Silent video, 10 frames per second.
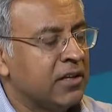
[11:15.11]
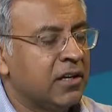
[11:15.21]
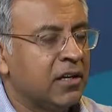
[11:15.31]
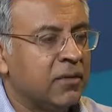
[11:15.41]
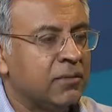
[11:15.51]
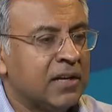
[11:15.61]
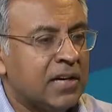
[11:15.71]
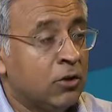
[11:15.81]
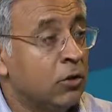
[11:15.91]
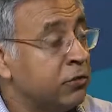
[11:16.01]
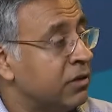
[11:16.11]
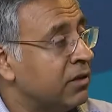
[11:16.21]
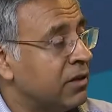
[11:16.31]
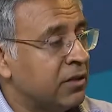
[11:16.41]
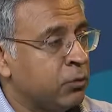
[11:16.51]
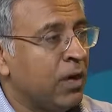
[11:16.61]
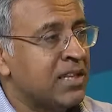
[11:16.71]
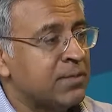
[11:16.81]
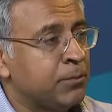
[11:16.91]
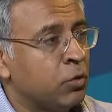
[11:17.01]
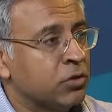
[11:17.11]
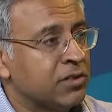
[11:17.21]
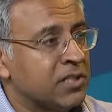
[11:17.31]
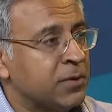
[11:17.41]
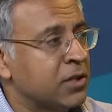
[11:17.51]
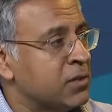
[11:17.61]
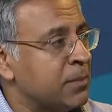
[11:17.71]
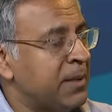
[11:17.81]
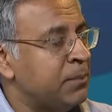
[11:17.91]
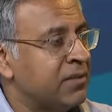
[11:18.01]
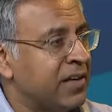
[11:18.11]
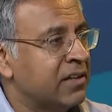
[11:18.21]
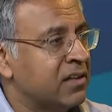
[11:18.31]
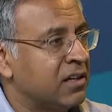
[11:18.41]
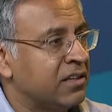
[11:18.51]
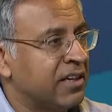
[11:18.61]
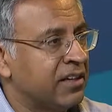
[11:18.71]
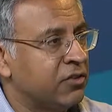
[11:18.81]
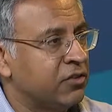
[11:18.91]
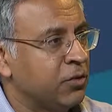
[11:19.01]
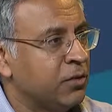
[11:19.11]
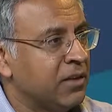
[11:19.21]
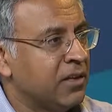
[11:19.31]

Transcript: and often why it's important is because when people have had a cardiac issue,